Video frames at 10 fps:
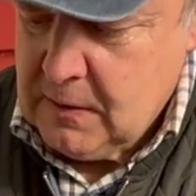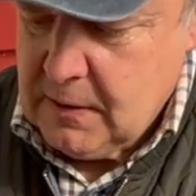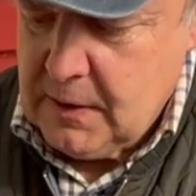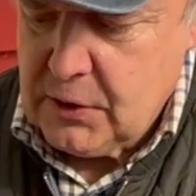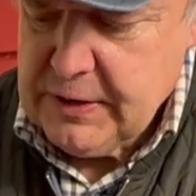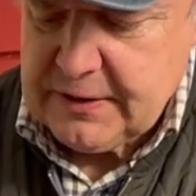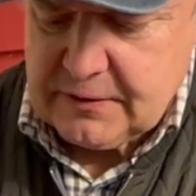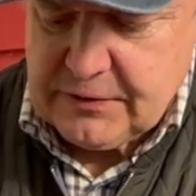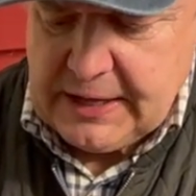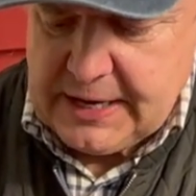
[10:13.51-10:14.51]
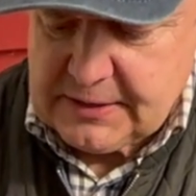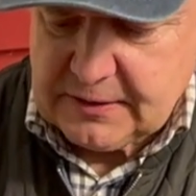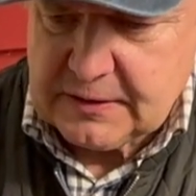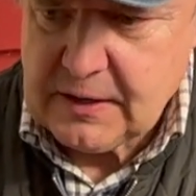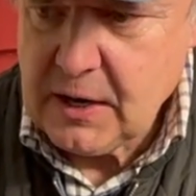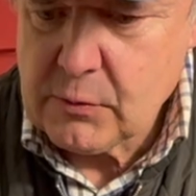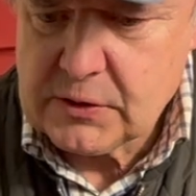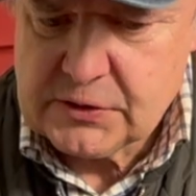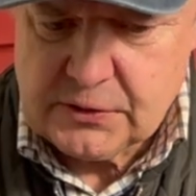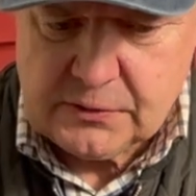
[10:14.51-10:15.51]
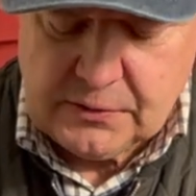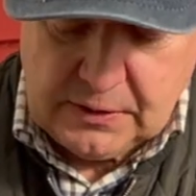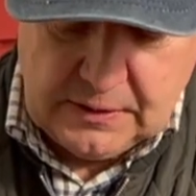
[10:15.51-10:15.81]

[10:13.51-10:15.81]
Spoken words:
And the reason for that is that I want to